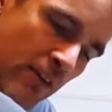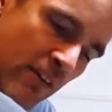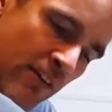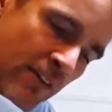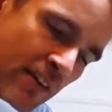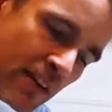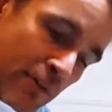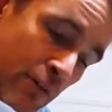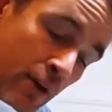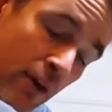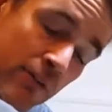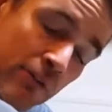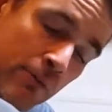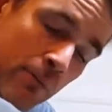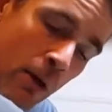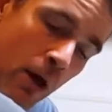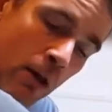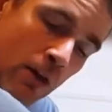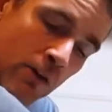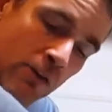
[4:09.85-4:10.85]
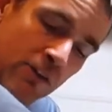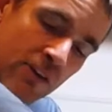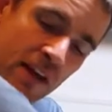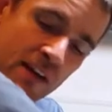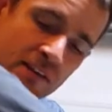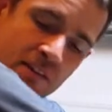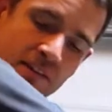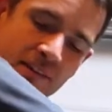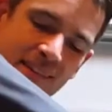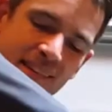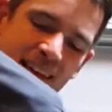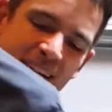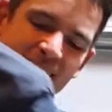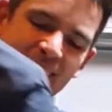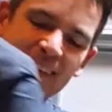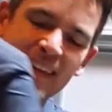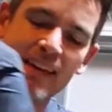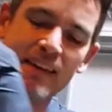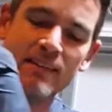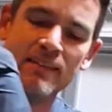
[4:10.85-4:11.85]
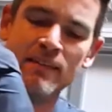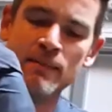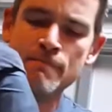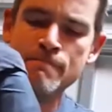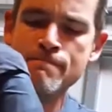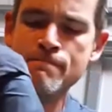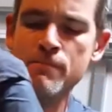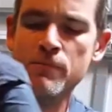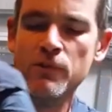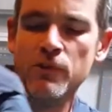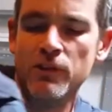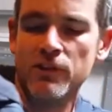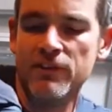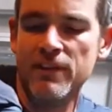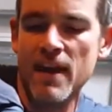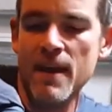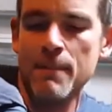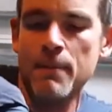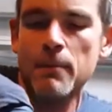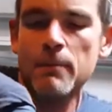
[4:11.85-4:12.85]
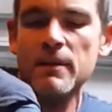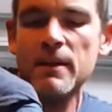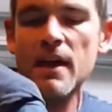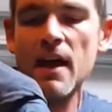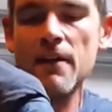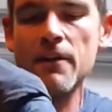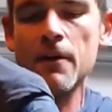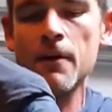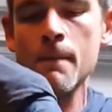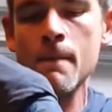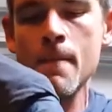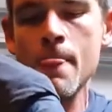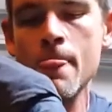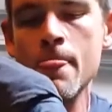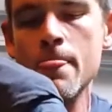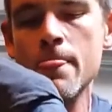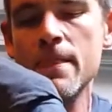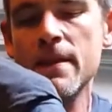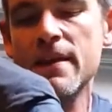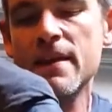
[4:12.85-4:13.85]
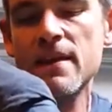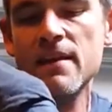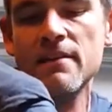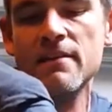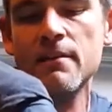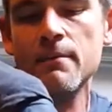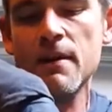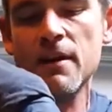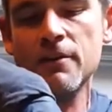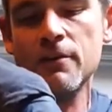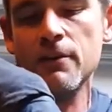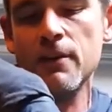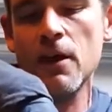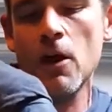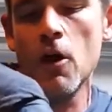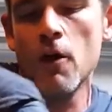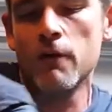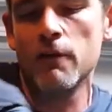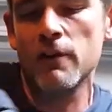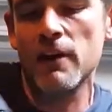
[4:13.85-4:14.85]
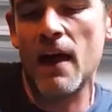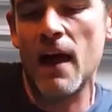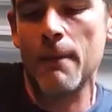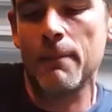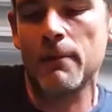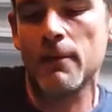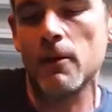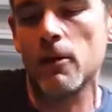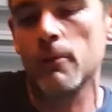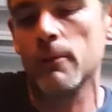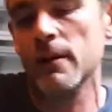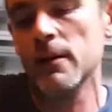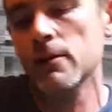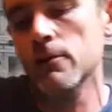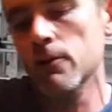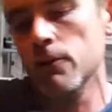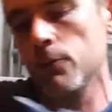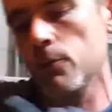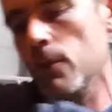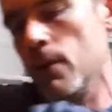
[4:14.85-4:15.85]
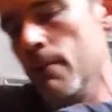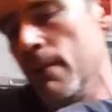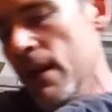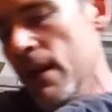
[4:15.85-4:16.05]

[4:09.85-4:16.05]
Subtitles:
just, if you have smaller sections like this, just tape them together. The key is to make sure they overlap a little bit. You just want to